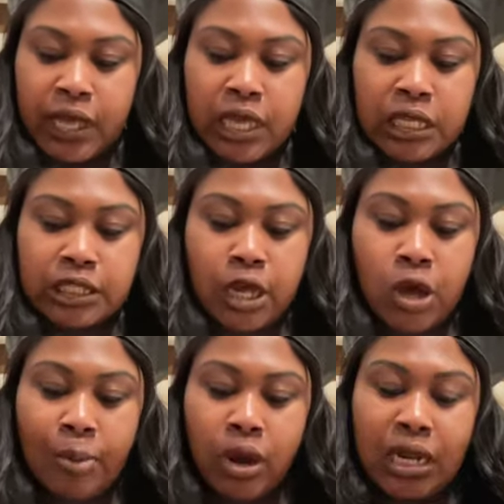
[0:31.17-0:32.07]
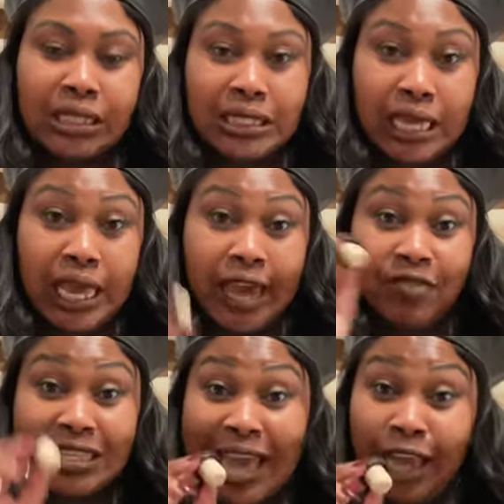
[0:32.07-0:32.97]
So I'm going to see if
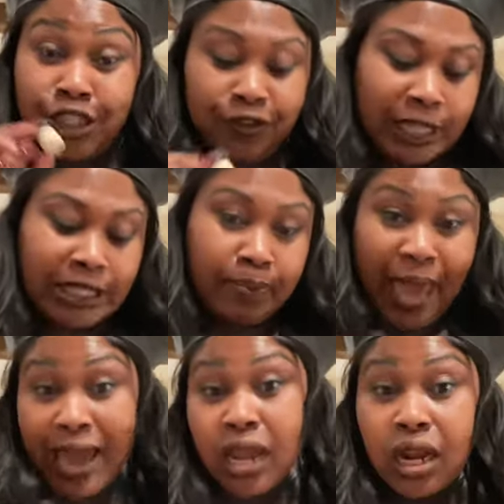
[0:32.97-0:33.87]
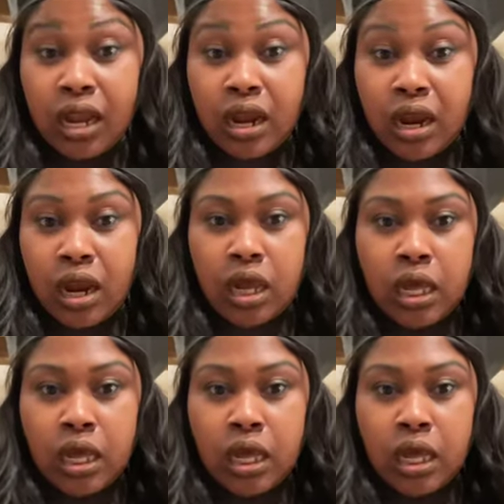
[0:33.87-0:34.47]
this actually fits back in here.